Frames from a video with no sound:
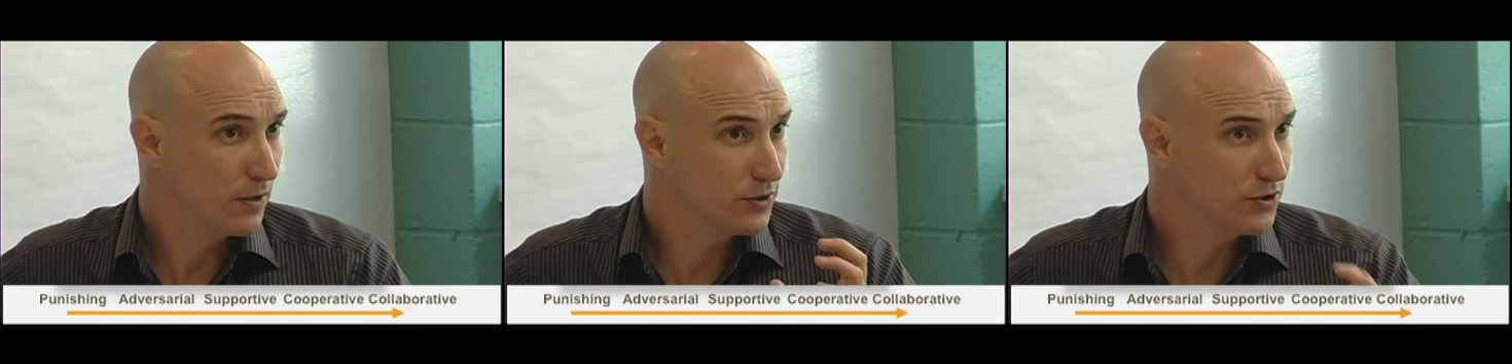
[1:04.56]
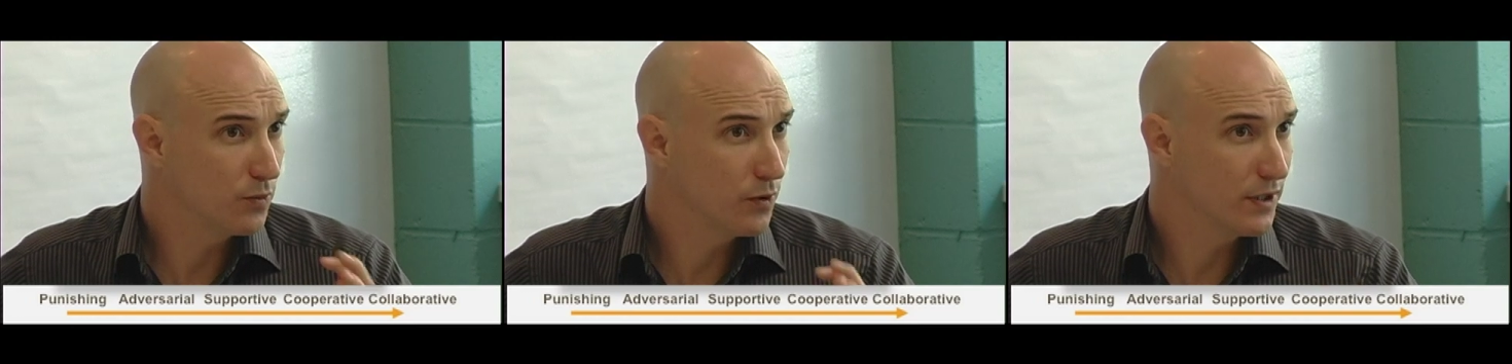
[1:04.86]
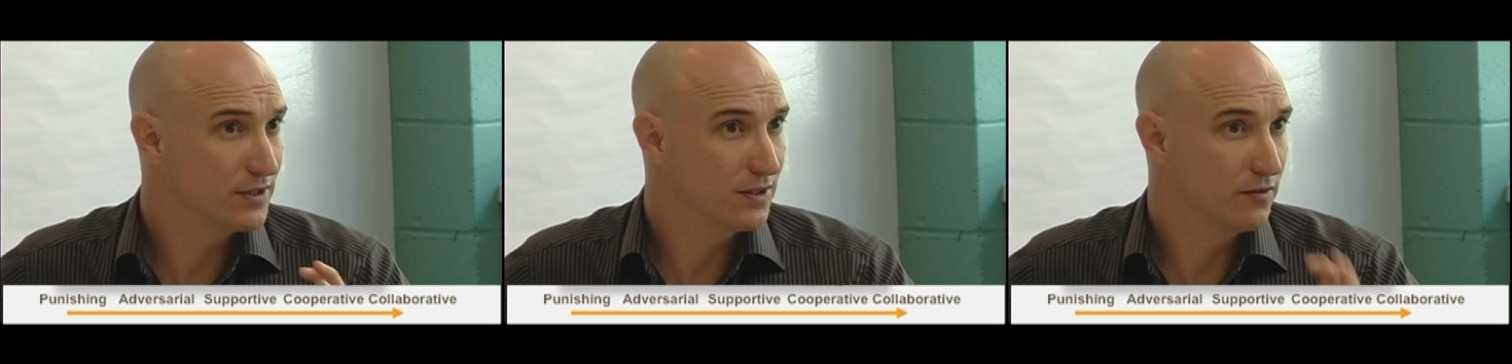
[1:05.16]
just the word
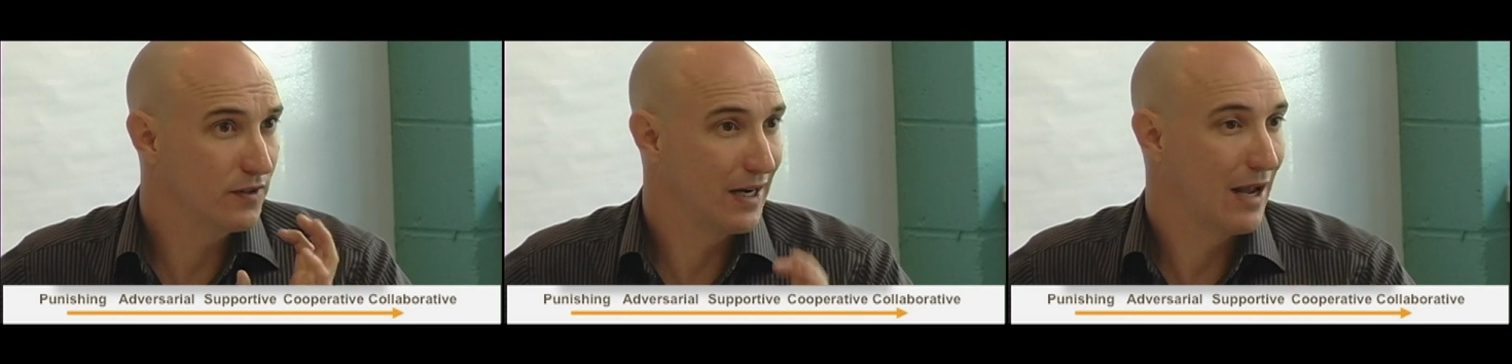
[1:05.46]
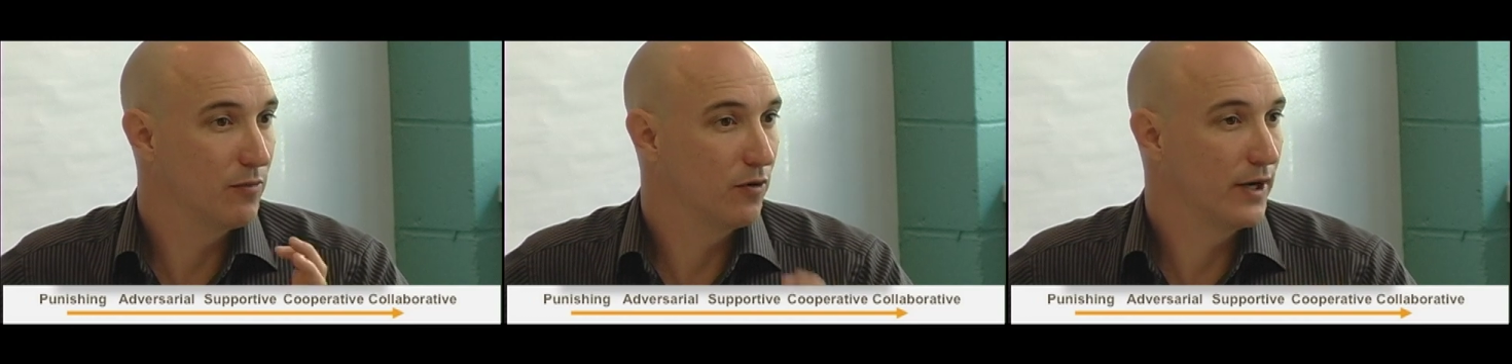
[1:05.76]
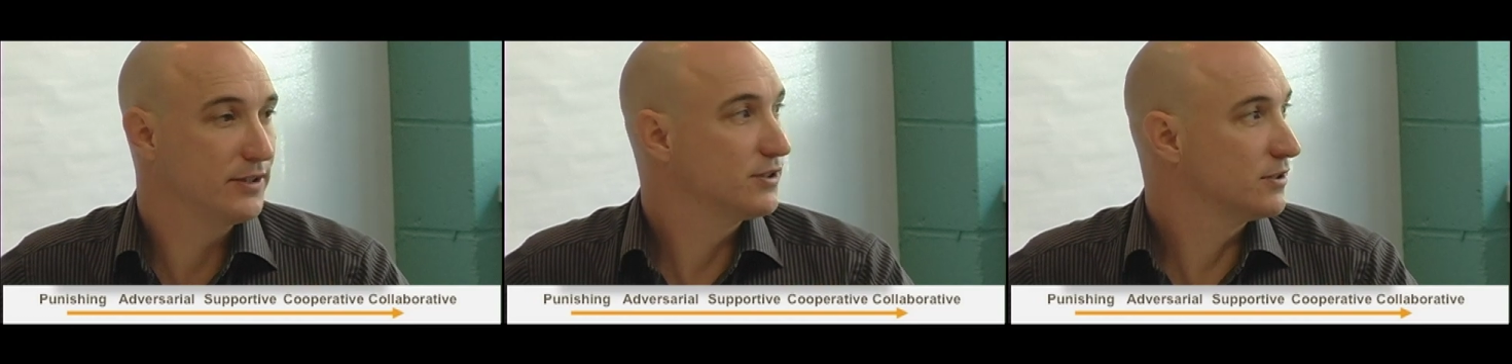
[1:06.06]
itself,
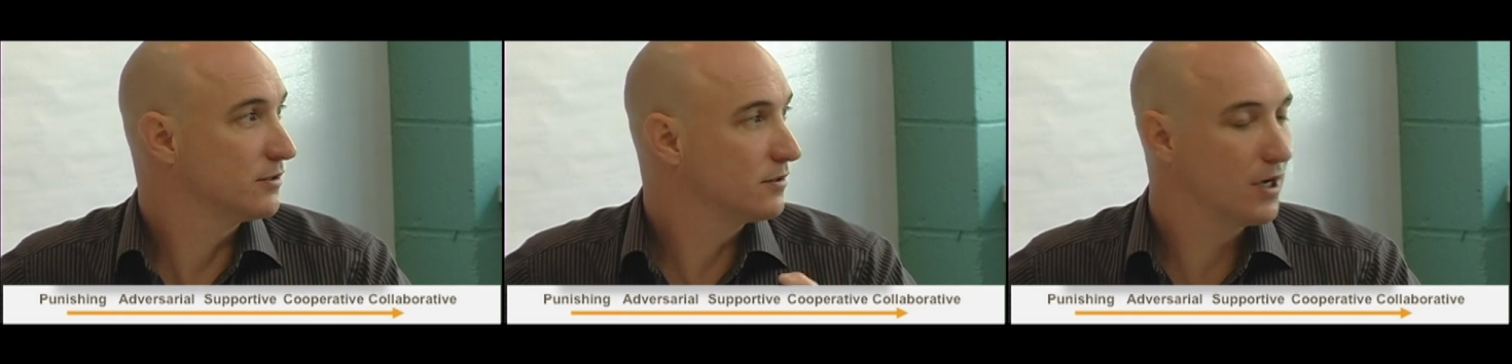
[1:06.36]
collaboration,